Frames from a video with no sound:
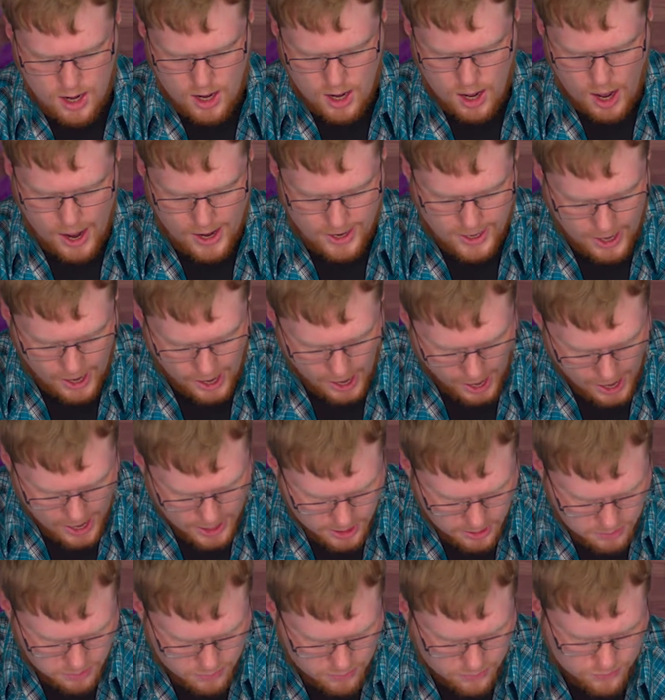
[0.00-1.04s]
I
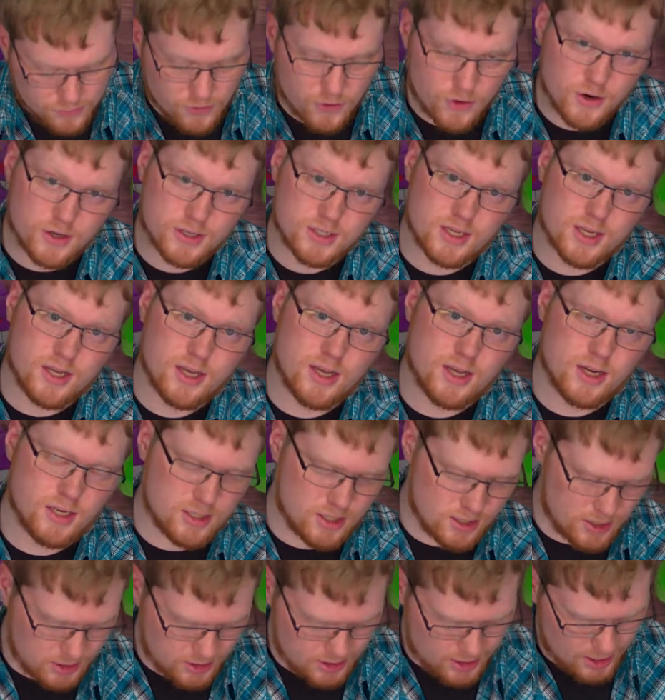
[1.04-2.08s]
kind of prefer it to hinge
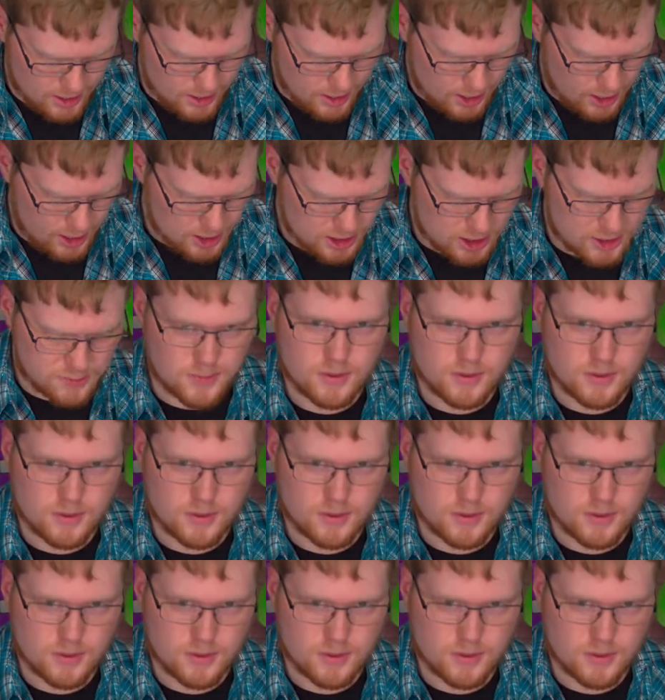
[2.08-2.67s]
and stay on, just